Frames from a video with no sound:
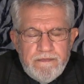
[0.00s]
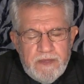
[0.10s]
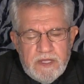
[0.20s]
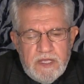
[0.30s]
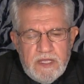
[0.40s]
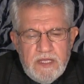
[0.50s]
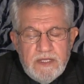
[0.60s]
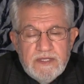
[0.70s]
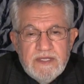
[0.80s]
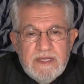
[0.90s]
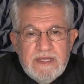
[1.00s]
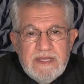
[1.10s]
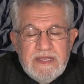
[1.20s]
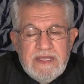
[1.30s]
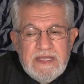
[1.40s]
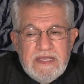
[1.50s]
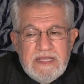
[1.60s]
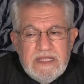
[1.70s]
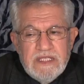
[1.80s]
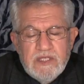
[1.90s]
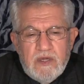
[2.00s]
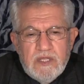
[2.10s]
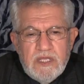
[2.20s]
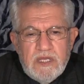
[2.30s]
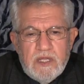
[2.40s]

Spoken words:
But these are the